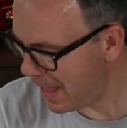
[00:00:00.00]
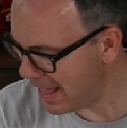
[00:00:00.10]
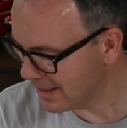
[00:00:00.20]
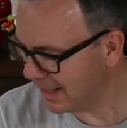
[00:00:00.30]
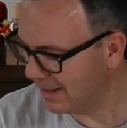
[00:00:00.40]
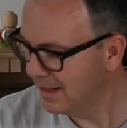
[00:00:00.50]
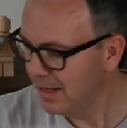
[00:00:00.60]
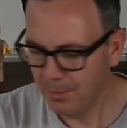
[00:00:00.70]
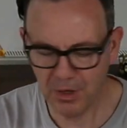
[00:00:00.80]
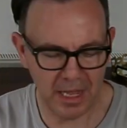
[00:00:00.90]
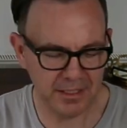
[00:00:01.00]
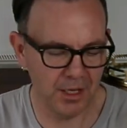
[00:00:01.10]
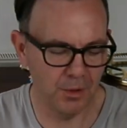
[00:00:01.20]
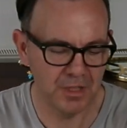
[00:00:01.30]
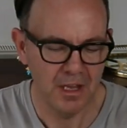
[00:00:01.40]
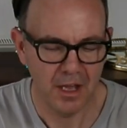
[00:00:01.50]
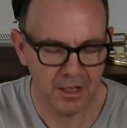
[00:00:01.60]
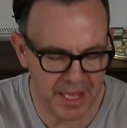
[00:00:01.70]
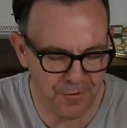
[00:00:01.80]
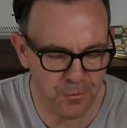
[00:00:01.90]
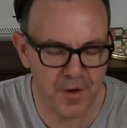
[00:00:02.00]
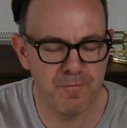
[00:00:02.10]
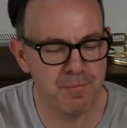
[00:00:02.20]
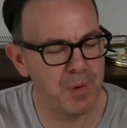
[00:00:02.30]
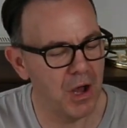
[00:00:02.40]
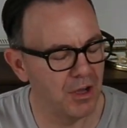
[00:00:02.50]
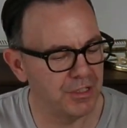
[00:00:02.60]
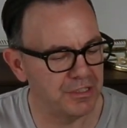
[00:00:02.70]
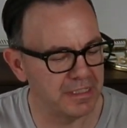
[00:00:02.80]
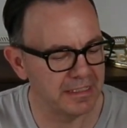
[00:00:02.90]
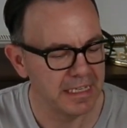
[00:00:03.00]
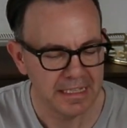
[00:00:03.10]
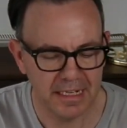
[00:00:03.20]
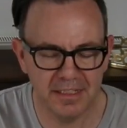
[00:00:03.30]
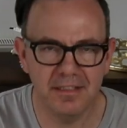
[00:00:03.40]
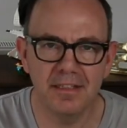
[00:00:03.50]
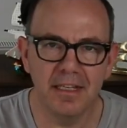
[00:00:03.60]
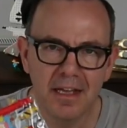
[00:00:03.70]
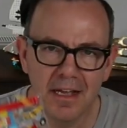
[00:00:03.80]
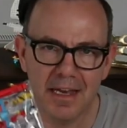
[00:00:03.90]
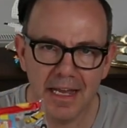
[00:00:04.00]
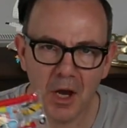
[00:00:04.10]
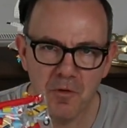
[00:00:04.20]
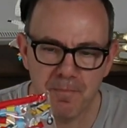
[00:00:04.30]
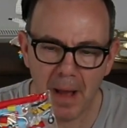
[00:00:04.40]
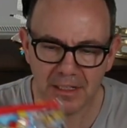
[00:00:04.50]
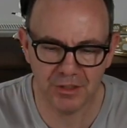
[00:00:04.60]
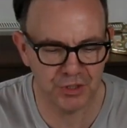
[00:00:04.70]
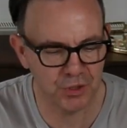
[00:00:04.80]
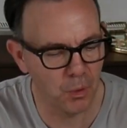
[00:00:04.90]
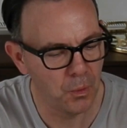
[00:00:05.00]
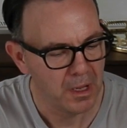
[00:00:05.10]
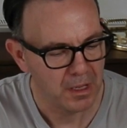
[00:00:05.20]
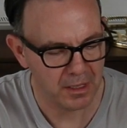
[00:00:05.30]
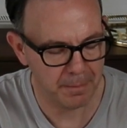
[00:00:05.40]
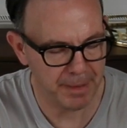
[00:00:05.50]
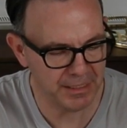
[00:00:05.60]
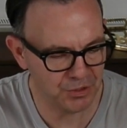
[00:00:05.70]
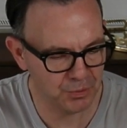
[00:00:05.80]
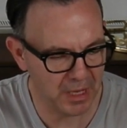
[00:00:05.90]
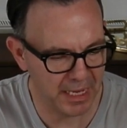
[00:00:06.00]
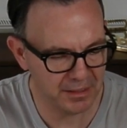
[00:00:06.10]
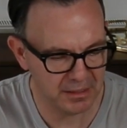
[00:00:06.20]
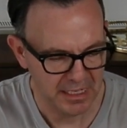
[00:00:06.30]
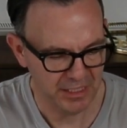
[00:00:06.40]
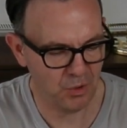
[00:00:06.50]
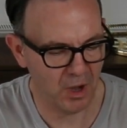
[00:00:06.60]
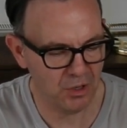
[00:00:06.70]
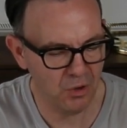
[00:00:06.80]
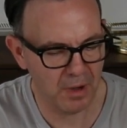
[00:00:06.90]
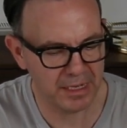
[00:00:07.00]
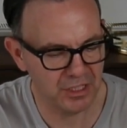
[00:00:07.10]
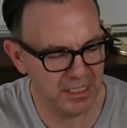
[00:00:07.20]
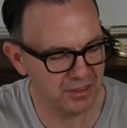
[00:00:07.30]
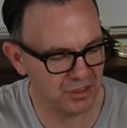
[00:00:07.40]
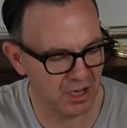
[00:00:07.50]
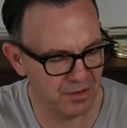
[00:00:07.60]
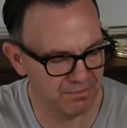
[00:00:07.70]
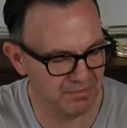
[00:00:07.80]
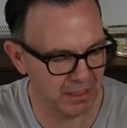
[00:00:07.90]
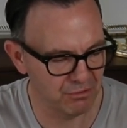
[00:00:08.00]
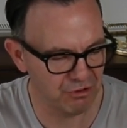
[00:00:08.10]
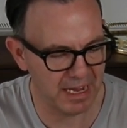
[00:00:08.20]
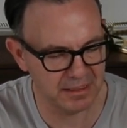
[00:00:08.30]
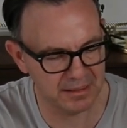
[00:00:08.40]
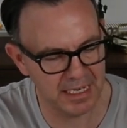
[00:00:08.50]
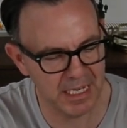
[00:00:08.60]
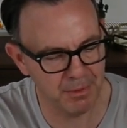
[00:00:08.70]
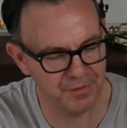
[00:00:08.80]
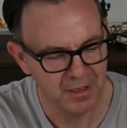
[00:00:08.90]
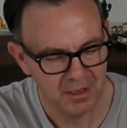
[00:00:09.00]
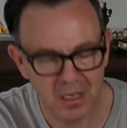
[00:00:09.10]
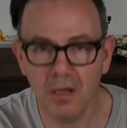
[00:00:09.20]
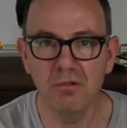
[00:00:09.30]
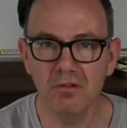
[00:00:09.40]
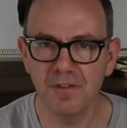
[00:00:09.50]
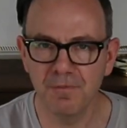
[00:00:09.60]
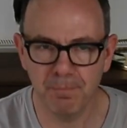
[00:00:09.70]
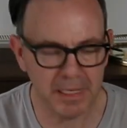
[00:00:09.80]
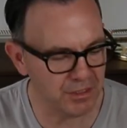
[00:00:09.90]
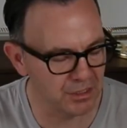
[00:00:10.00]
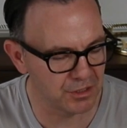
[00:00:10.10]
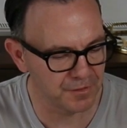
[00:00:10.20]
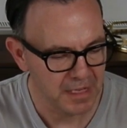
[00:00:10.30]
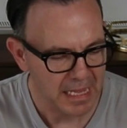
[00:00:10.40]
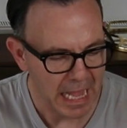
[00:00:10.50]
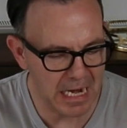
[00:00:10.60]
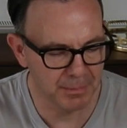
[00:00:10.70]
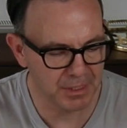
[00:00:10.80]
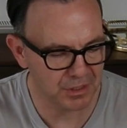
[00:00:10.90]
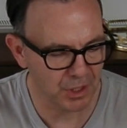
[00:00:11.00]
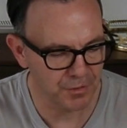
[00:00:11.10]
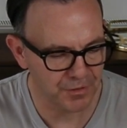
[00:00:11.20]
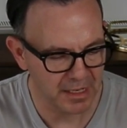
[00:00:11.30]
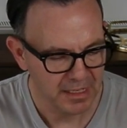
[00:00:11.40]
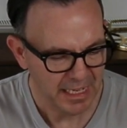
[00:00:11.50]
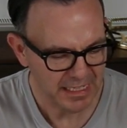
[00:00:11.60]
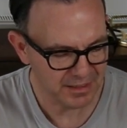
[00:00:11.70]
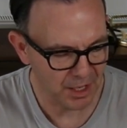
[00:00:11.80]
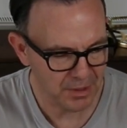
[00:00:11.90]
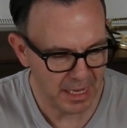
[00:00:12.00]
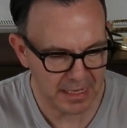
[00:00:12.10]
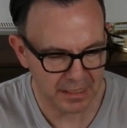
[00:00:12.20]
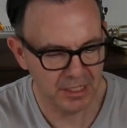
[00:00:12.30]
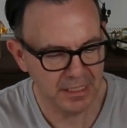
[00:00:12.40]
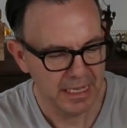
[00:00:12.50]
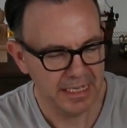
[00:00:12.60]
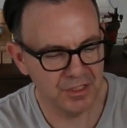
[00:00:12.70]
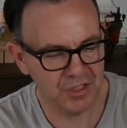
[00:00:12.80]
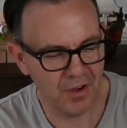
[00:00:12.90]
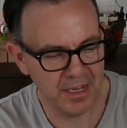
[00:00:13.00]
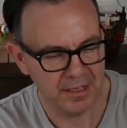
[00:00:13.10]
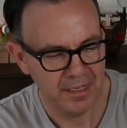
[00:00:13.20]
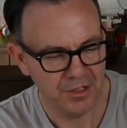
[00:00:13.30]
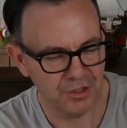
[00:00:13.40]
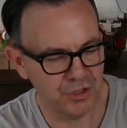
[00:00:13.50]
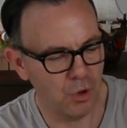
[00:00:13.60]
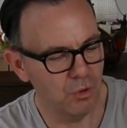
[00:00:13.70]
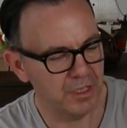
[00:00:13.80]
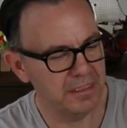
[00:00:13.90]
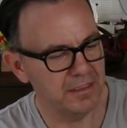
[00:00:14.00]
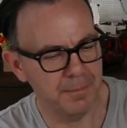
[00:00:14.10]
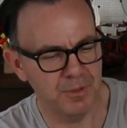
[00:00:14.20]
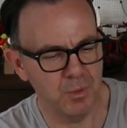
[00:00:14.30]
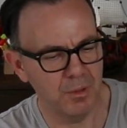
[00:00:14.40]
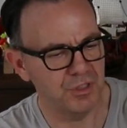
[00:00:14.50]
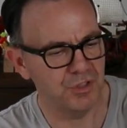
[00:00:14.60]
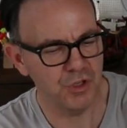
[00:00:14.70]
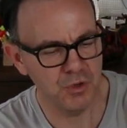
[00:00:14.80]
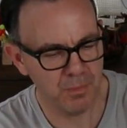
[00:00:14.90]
bag then, we got ourselves a gift with purchase. Now this is the Lego back to school pencil case. It's quite cool actually. It's kind of, trans clear with loads of pictures of elements over it. And it's okay actually. Inside, we've got this cool looking zip as well, this